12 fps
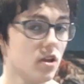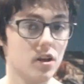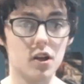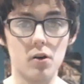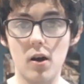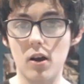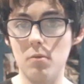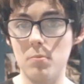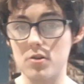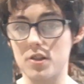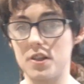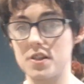I got
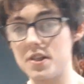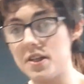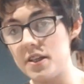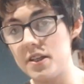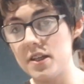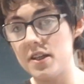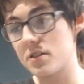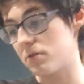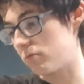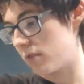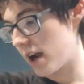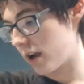mostly CDs
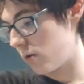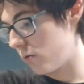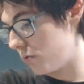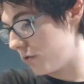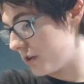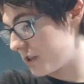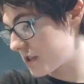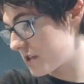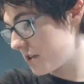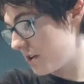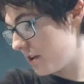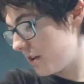and records,